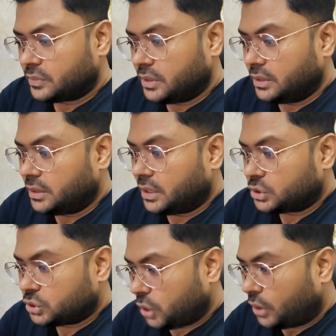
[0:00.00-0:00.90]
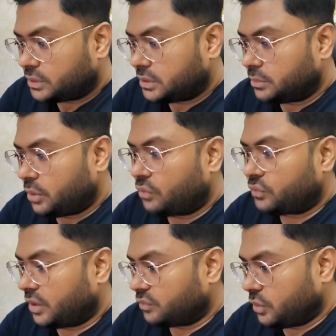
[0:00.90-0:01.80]
in the short term of
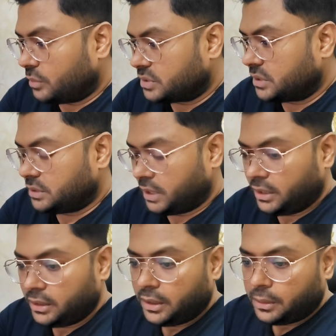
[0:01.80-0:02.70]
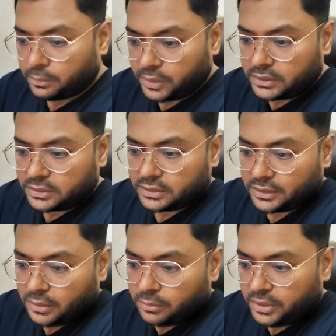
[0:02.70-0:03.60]
FOMC day, but
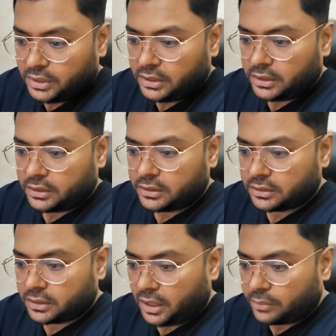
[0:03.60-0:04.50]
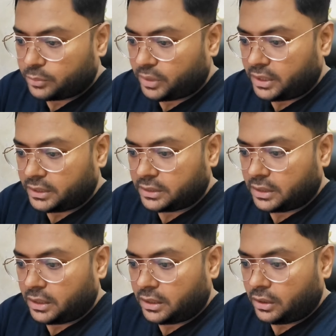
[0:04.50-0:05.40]
then be capped by
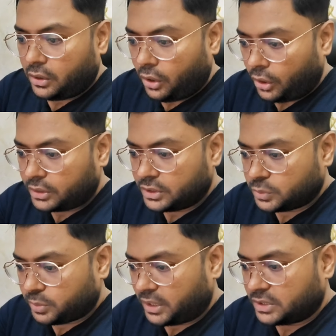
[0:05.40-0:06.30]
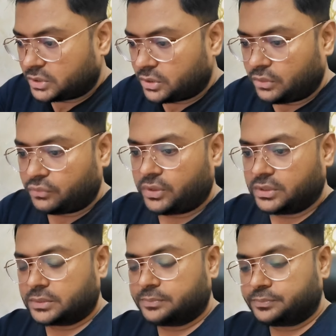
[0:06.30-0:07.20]
the hawkish price conference.